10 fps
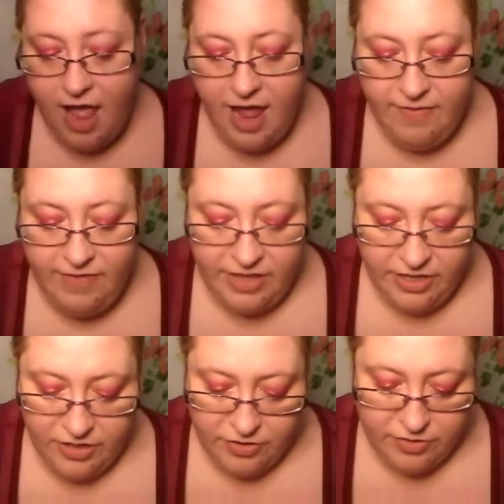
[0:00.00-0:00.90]
And they
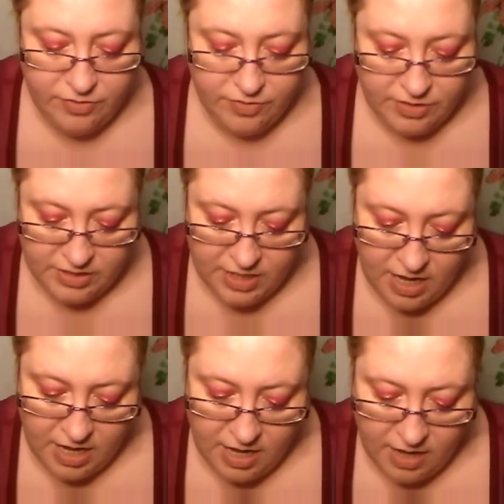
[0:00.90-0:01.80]
use
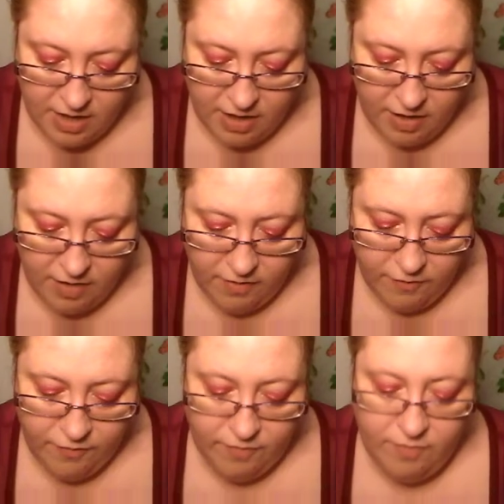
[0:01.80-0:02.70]
uh,
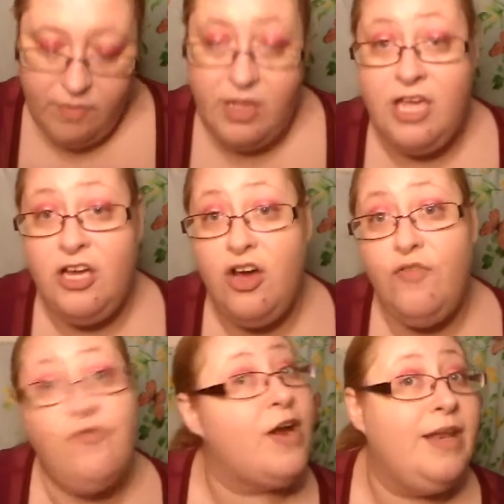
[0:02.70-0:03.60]

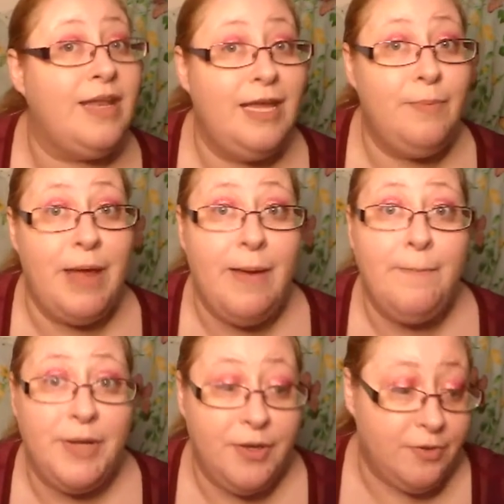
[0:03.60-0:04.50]
eco-friendly
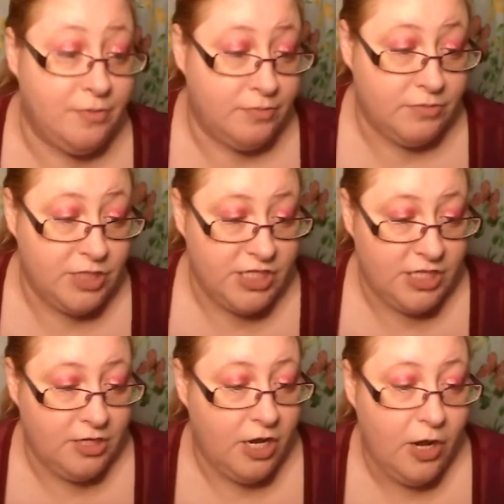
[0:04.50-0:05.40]
bamboo, just so
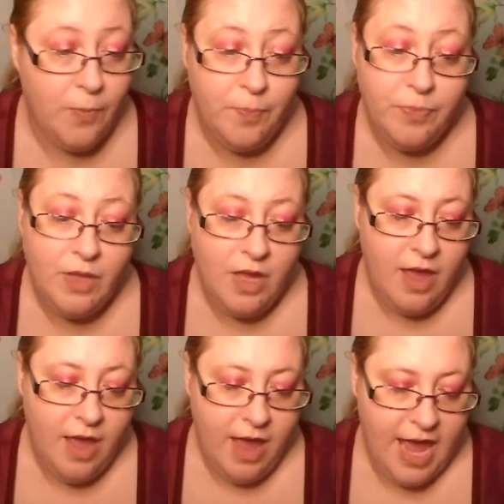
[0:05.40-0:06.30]
you know.
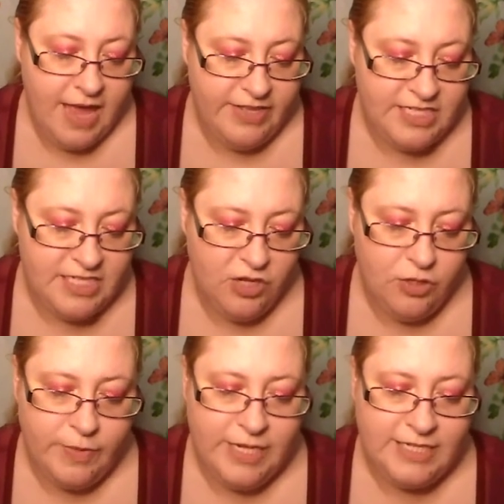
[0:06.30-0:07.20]
And this is the
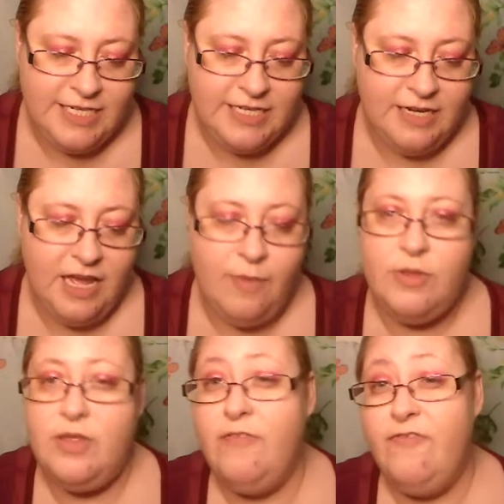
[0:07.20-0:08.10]
only one that didn't come
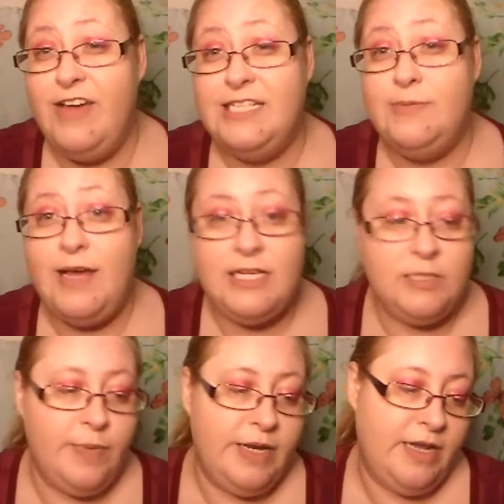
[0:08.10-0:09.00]
with a face
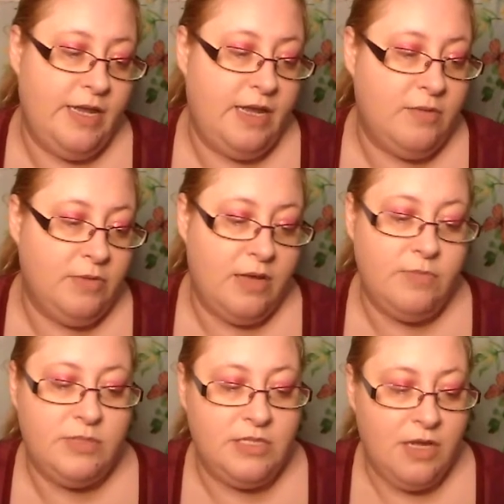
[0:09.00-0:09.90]
mask, but it um,
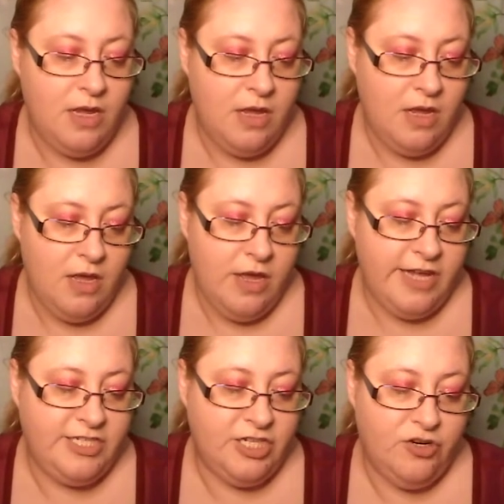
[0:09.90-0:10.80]
comes,
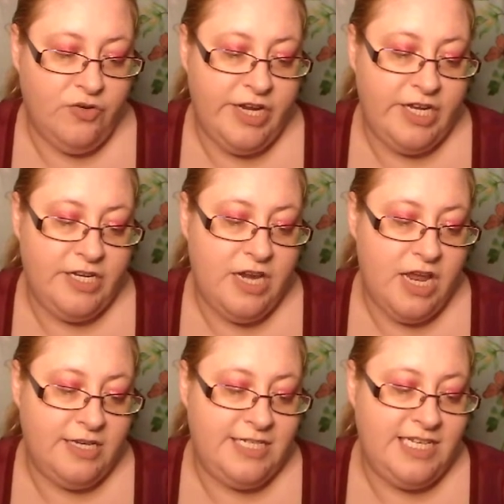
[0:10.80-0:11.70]
it's a green
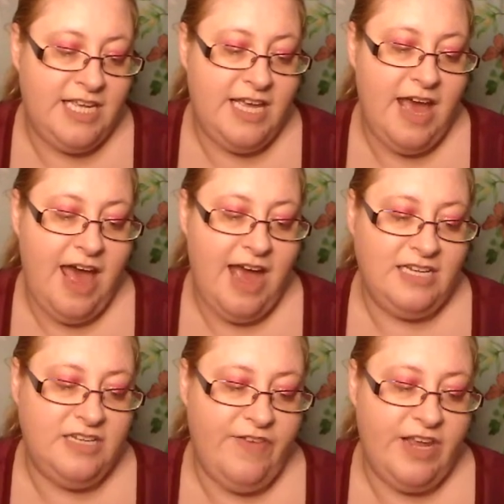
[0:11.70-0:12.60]
tea
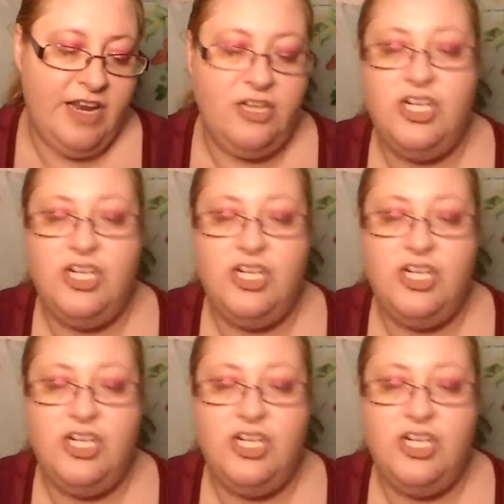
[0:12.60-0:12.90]
activated